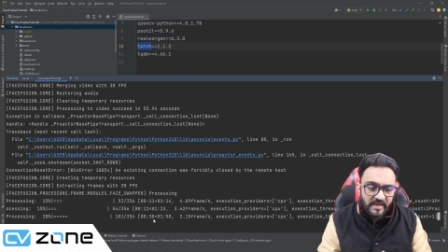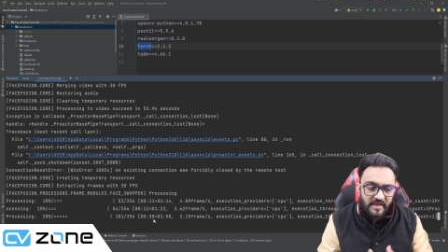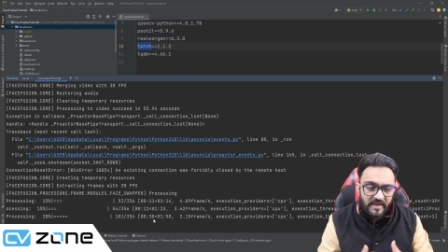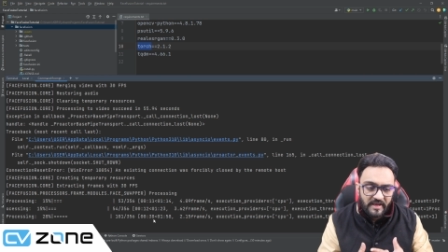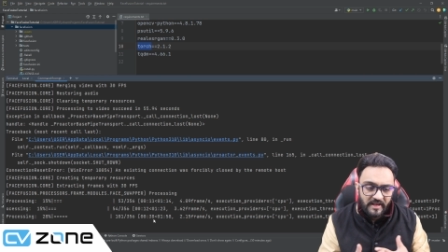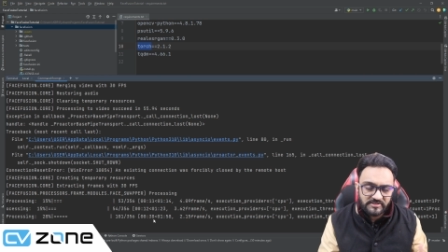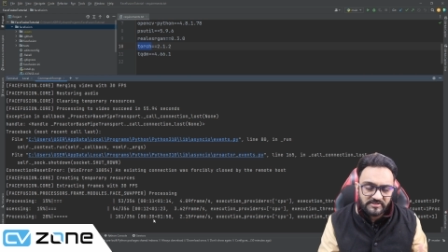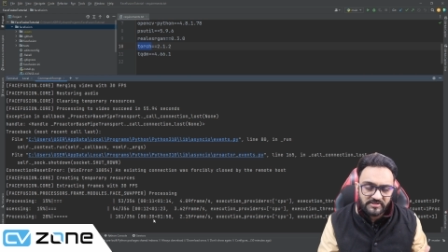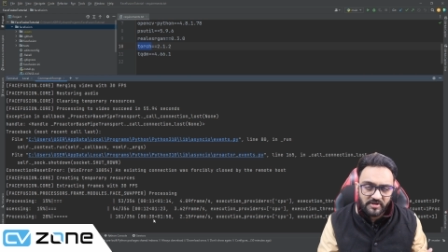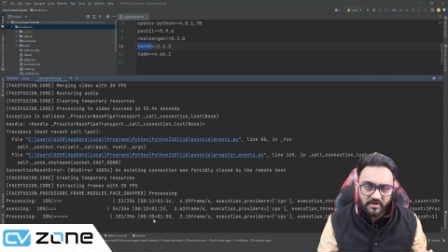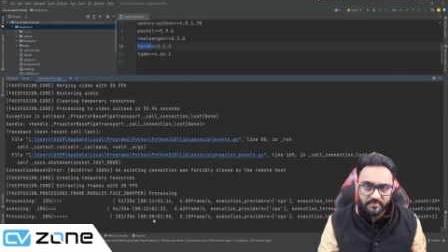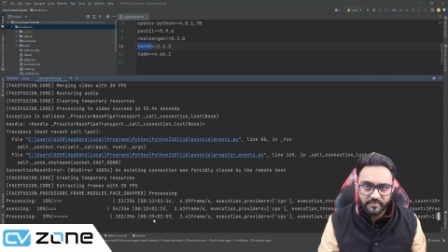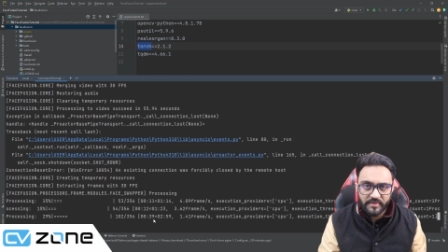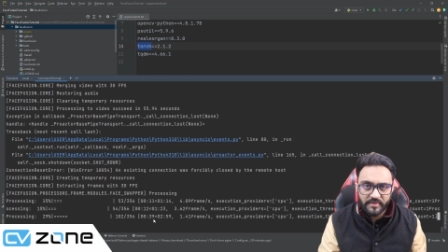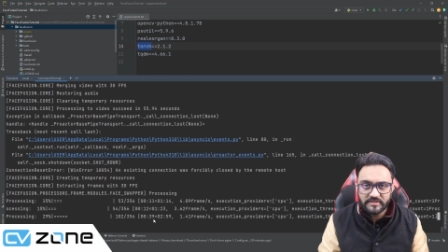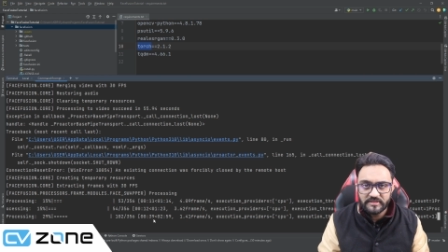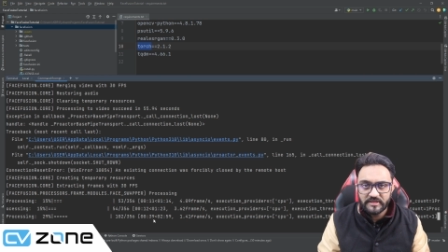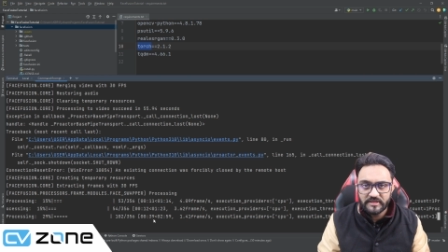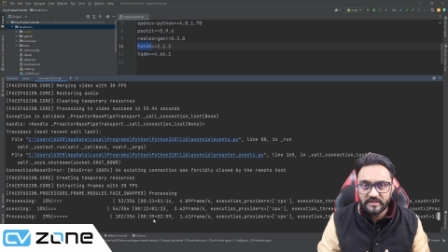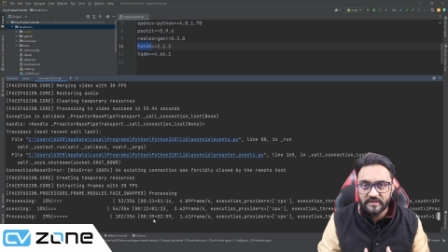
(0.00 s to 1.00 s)
It's not a big
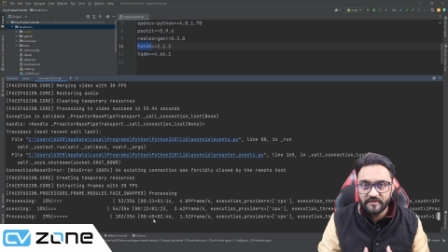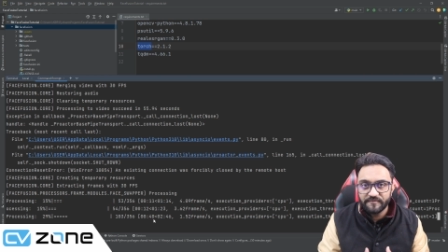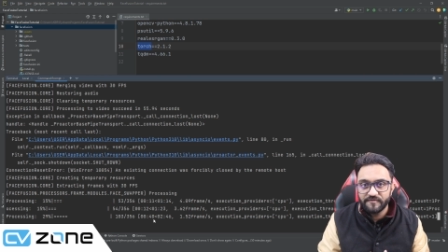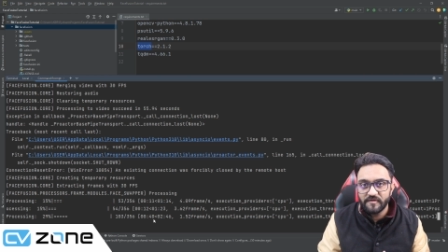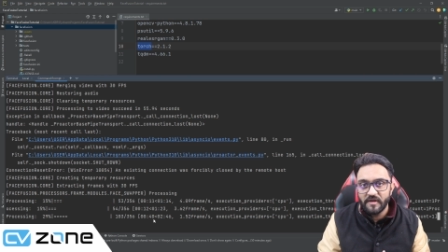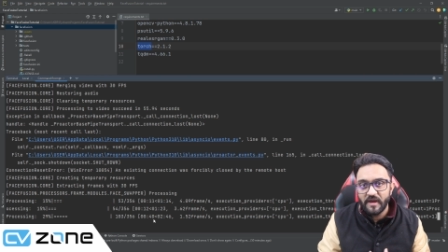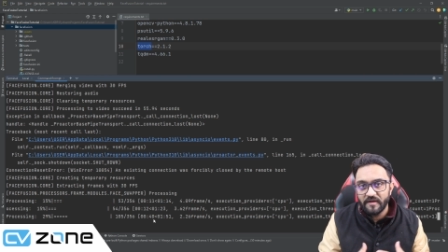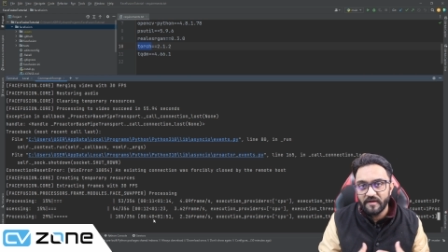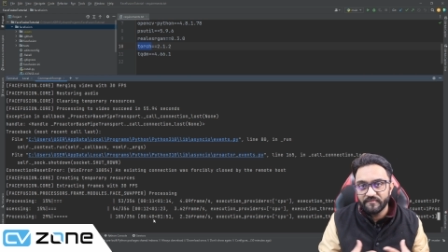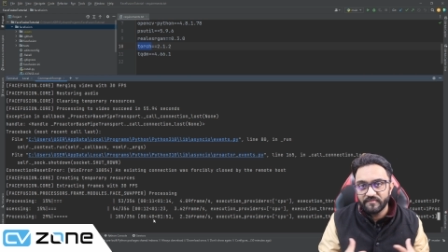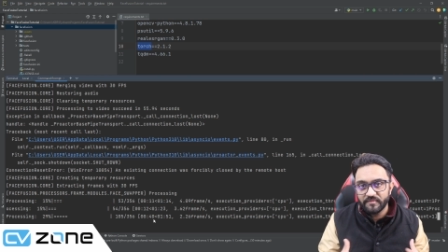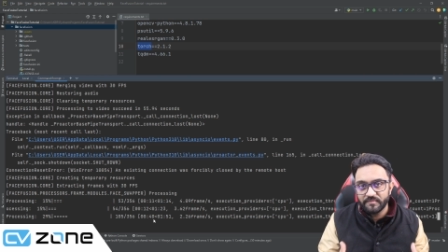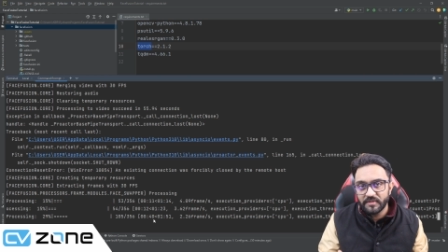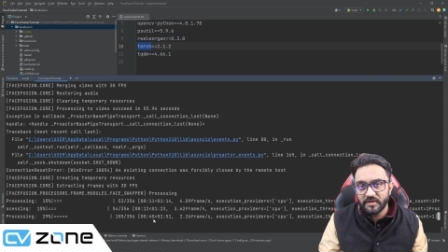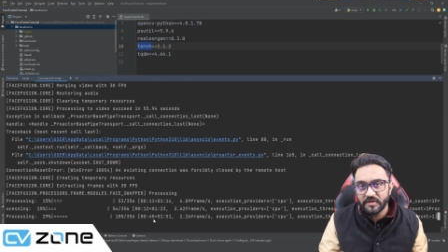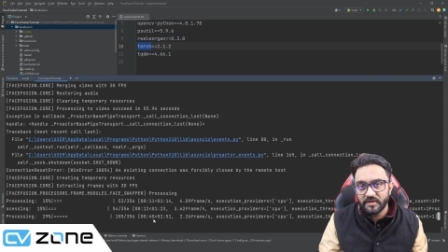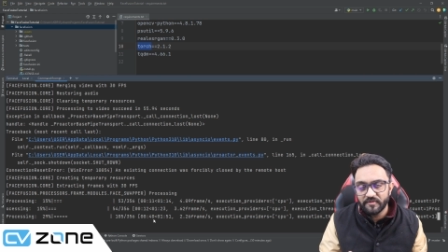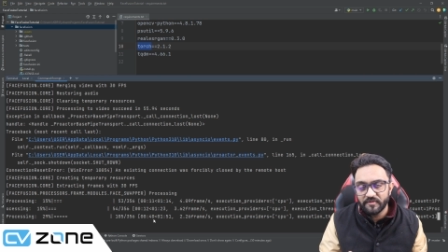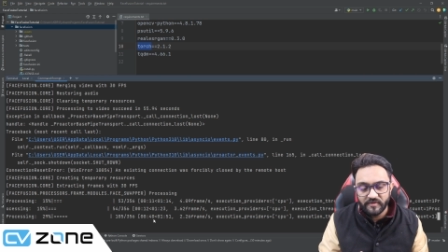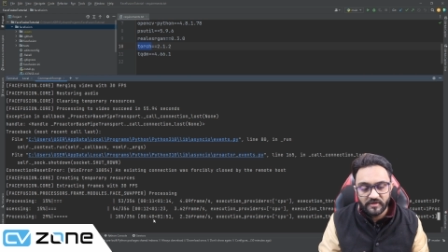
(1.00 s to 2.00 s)
deal. If you have a bigger
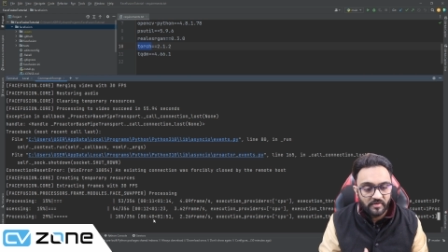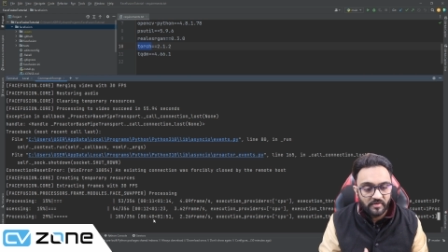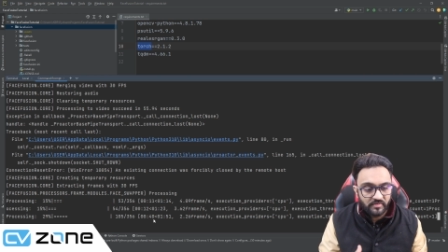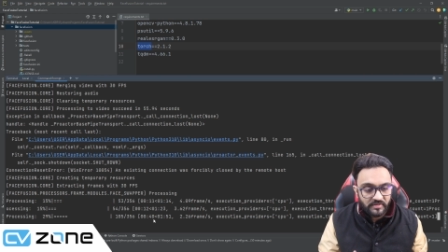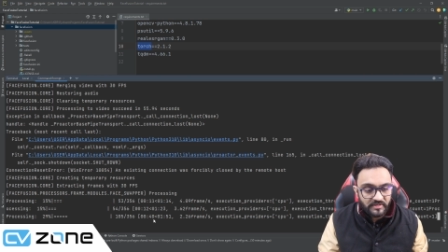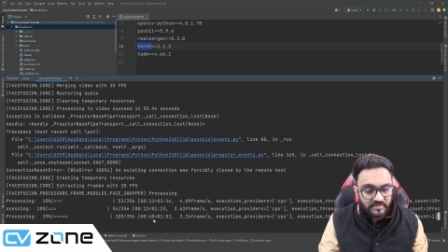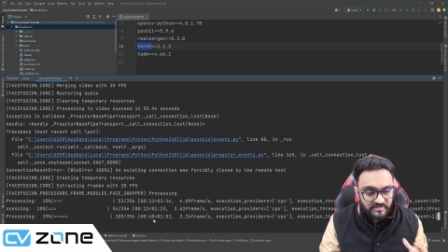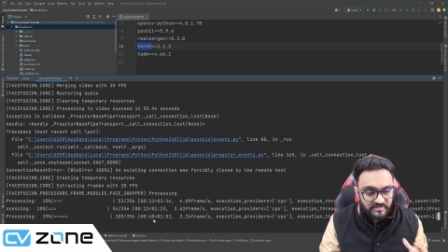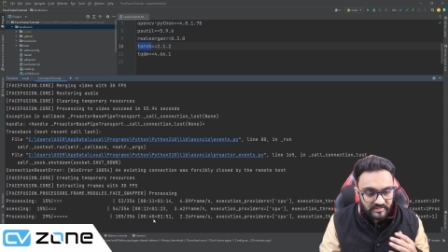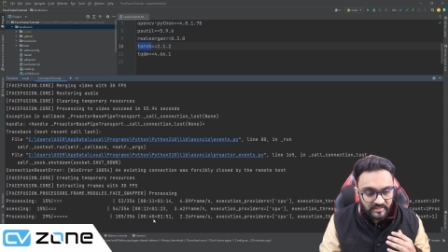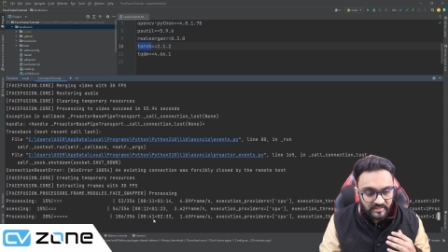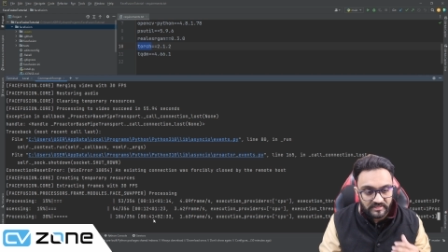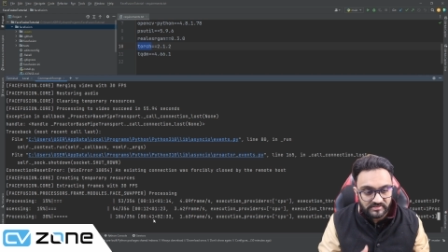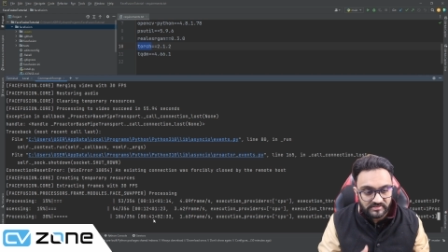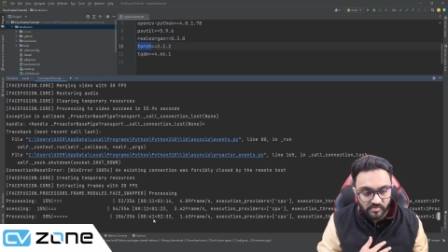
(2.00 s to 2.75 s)
video, 30 seconds,